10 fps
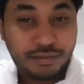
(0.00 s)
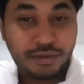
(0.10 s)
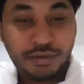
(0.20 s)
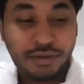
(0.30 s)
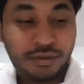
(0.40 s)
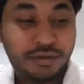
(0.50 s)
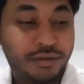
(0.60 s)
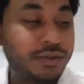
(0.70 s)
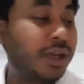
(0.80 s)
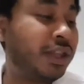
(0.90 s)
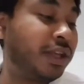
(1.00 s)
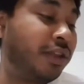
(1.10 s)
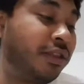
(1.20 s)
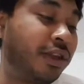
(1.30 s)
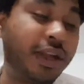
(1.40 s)
no,
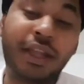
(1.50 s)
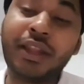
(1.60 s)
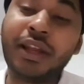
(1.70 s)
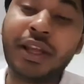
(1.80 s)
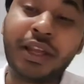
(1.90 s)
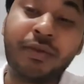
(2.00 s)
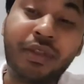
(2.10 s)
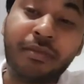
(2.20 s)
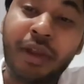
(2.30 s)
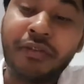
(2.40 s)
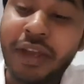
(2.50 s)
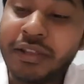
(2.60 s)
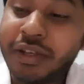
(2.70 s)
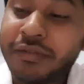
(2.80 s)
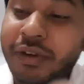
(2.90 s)
nothing there. I think like it was a
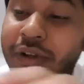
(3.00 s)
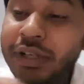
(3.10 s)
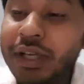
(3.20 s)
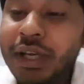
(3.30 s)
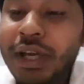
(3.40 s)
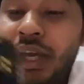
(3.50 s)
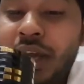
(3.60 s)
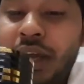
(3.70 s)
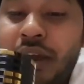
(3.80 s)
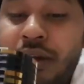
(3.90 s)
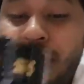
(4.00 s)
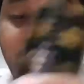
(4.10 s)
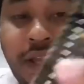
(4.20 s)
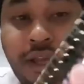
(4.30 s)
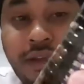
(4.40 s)
manufacturing fault.
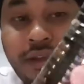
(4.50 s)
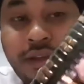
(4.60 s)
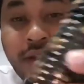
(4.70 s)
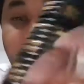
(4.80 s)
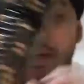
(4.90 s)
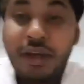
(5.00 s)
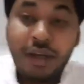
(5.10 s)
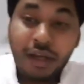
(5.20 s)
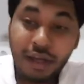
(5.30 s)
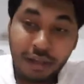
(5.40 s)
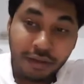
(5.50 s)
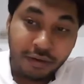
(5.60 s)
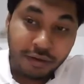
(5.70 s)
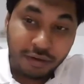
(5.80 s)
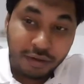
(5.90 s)
Okay,
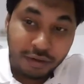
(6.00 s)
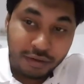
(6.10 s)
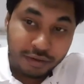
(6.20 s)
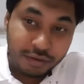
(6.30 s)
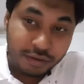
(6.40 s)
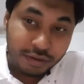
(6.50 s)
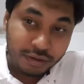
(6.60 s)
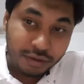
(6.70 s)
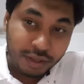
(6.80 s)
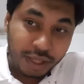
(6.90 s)
so they